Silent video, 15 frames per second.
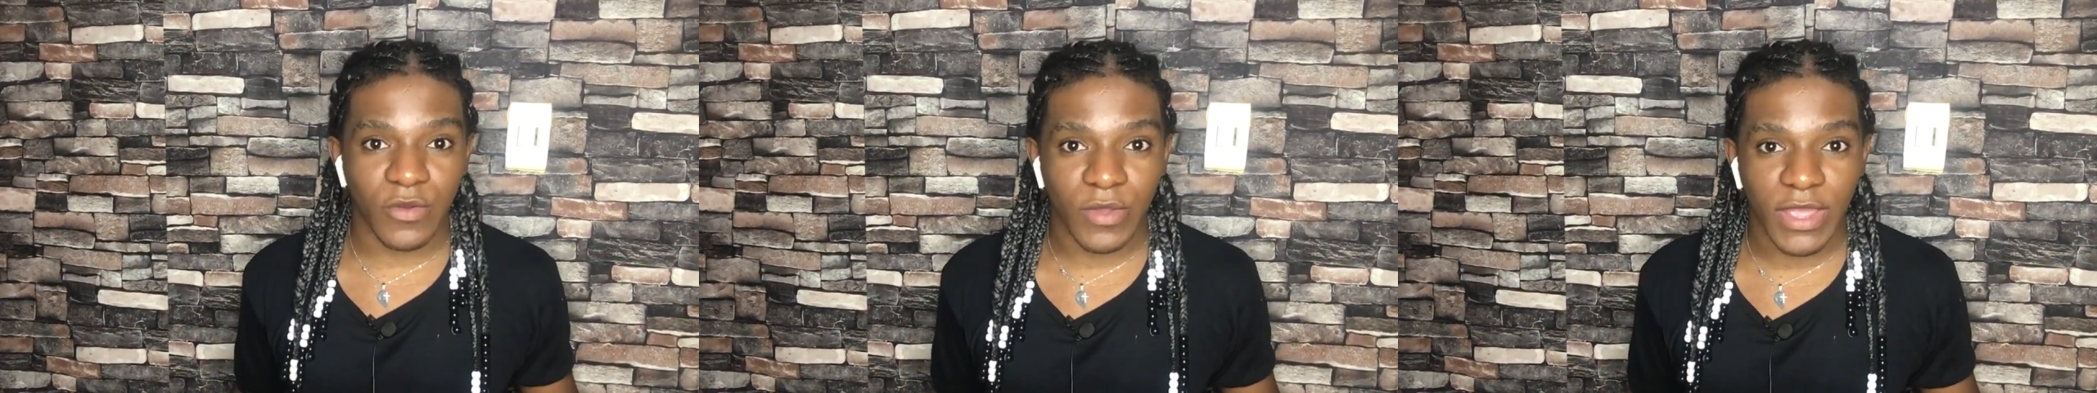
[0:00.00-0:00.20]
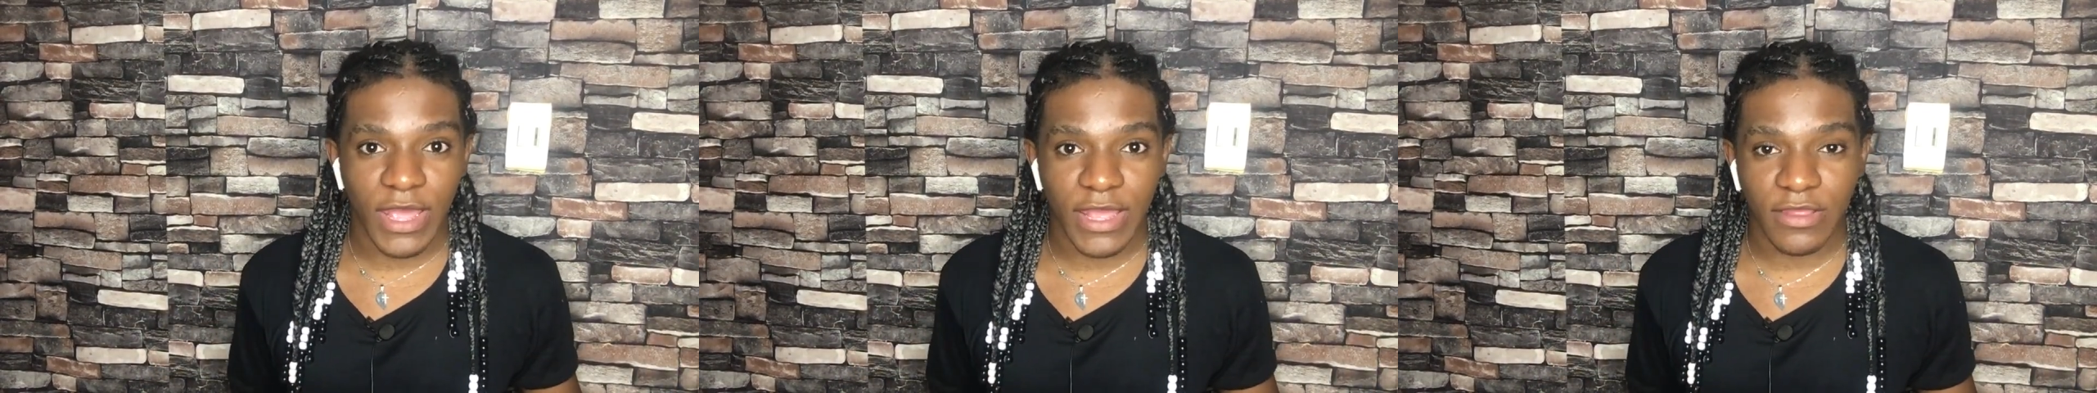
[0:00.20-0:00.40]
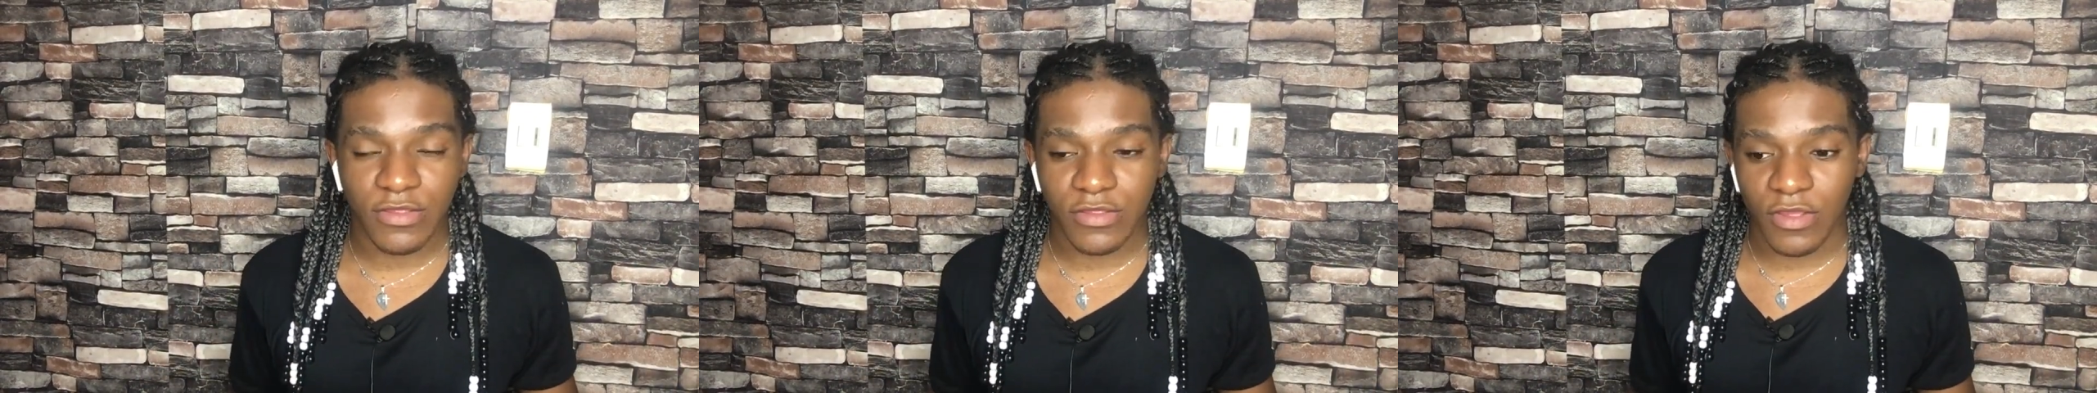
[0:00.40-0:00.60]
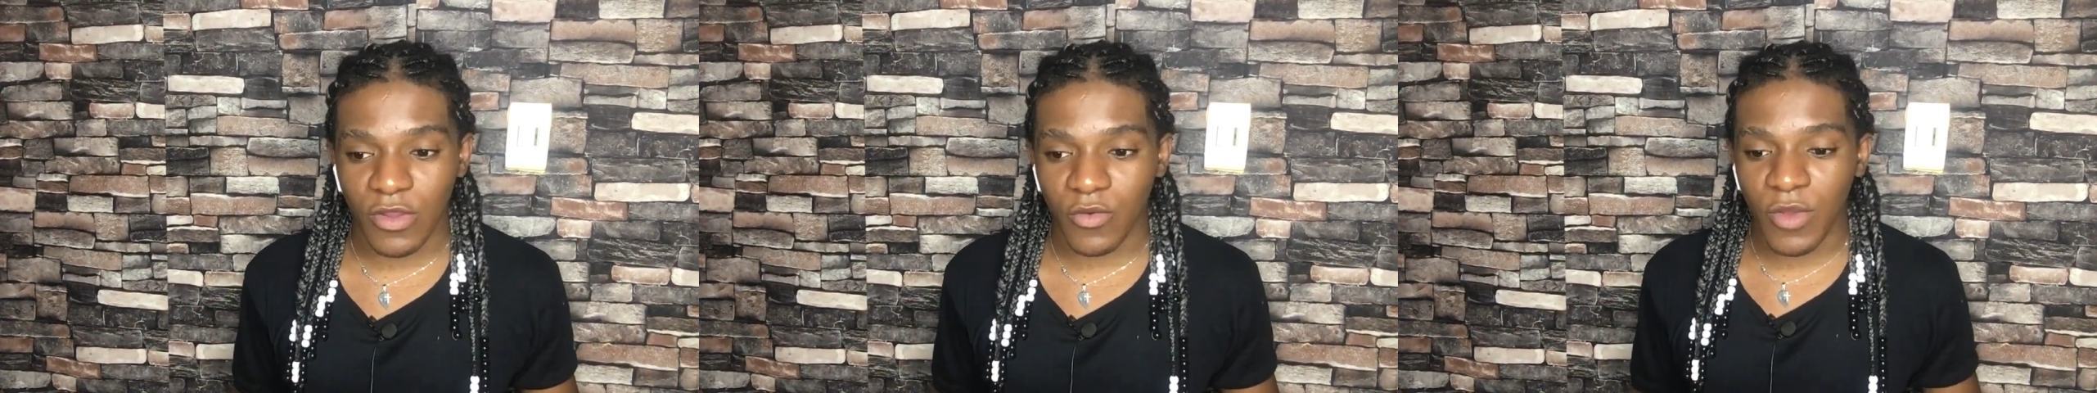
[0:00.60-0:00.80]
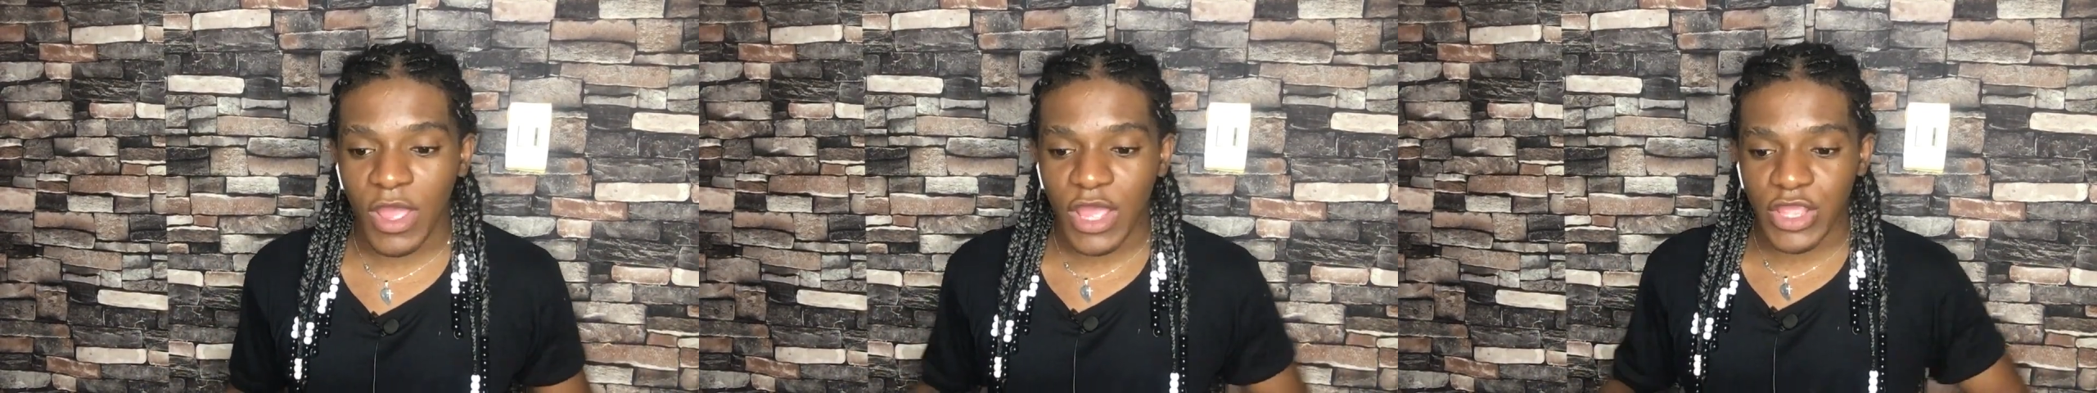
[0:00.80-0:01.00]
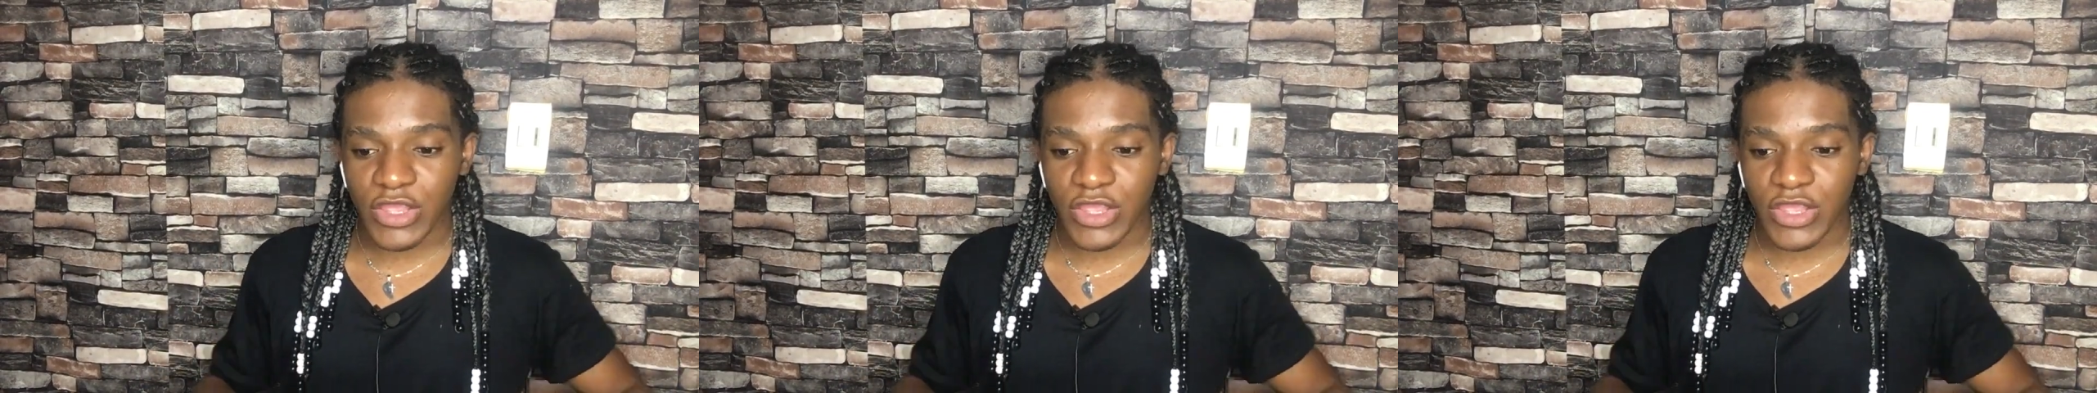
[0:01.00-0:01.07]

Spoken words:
Okay, so